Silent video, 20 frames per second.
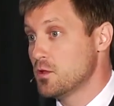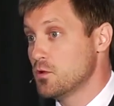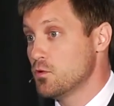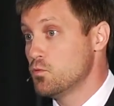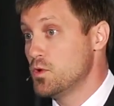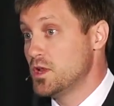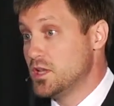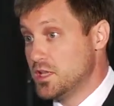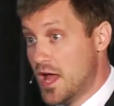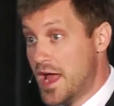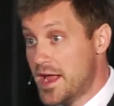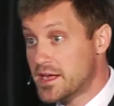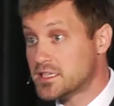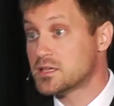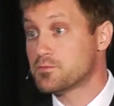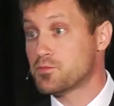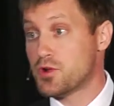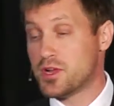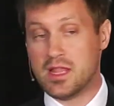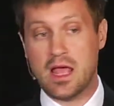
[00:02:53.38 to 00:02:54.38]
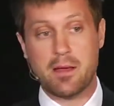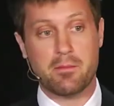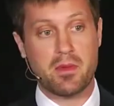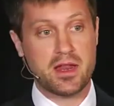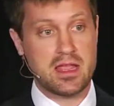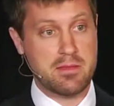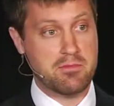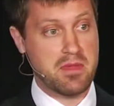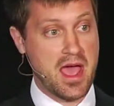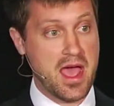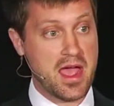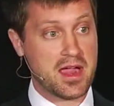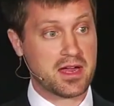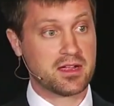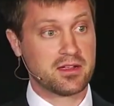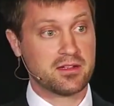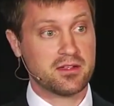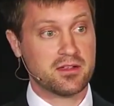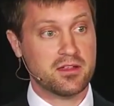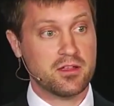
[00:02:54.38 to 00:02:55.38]
We'd like to bring that money back.
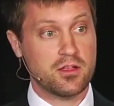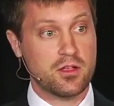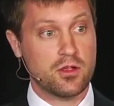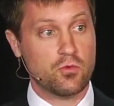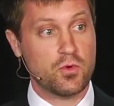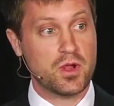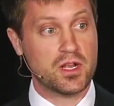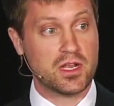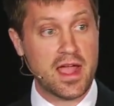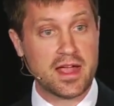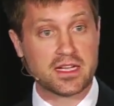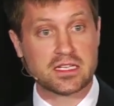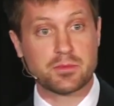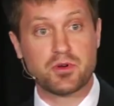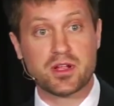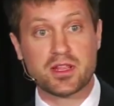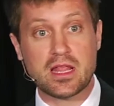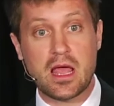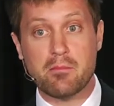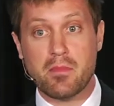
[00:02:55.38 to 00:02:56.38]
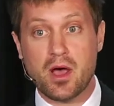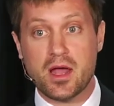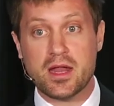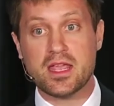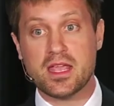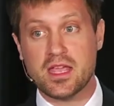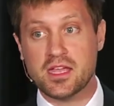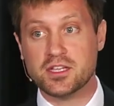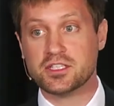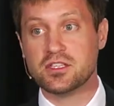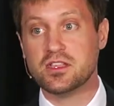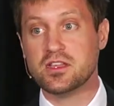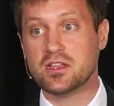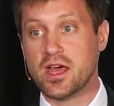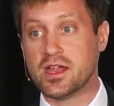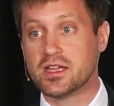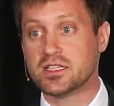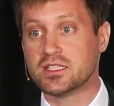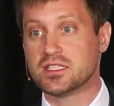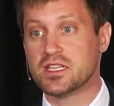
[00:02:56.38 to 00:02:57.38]
We'd like to bring that money into the
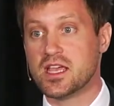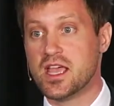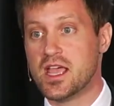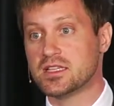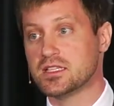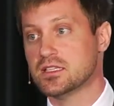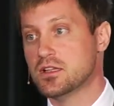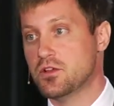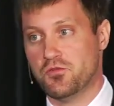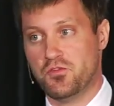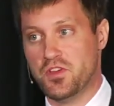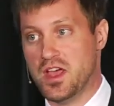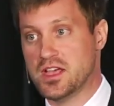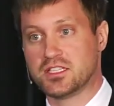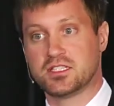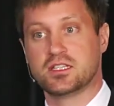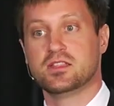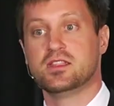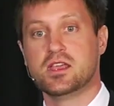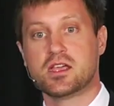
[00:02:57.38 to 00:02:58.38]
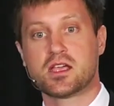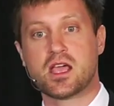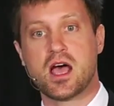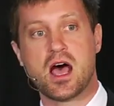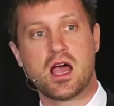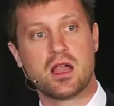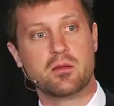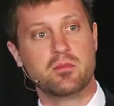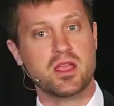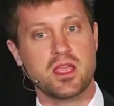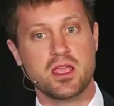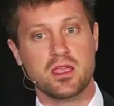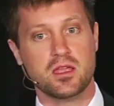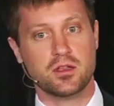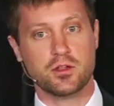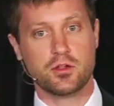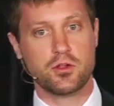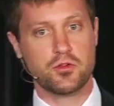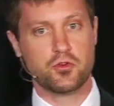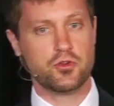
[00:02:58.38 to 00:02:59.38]
United States and invest in the economy
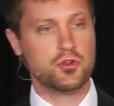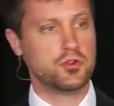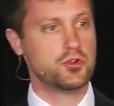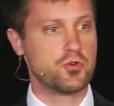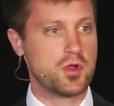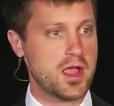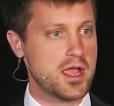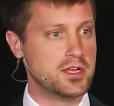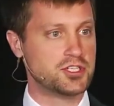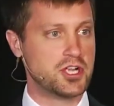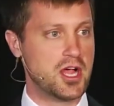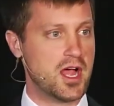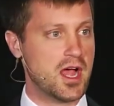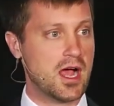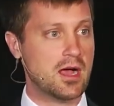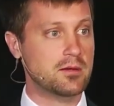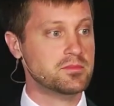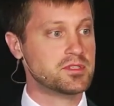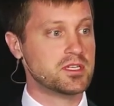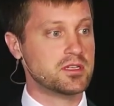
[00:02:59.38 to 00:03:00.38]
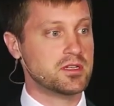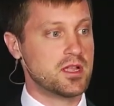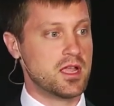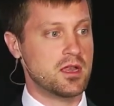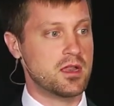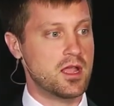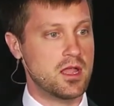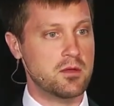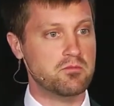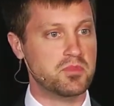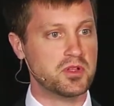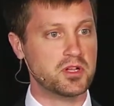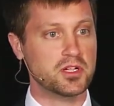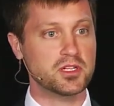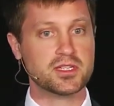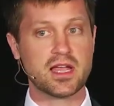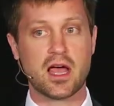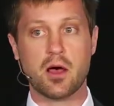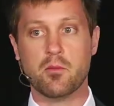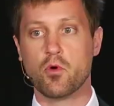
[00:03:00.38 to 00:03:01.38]
and create jobs and
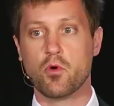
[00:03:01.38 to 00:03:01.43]
build out